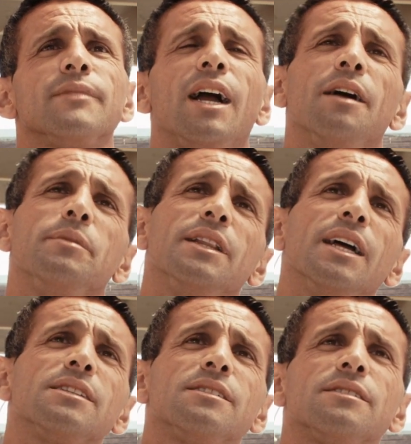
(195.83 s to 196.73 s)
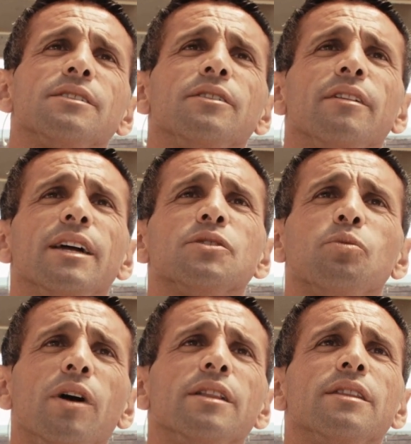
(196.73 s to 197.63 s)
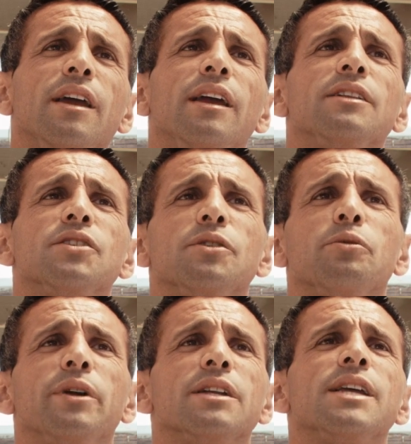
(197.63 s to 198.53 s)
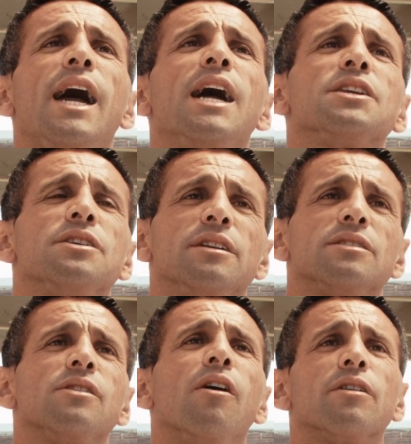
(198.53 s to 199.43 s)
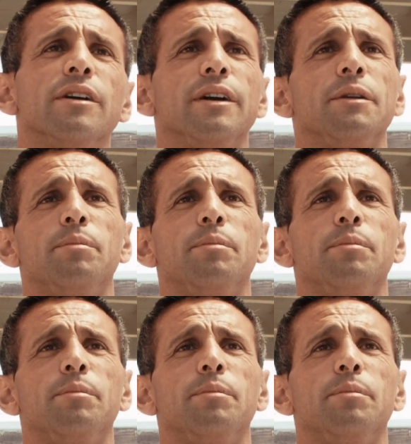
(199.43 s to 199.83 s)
that's one thing to reattach and it's all good,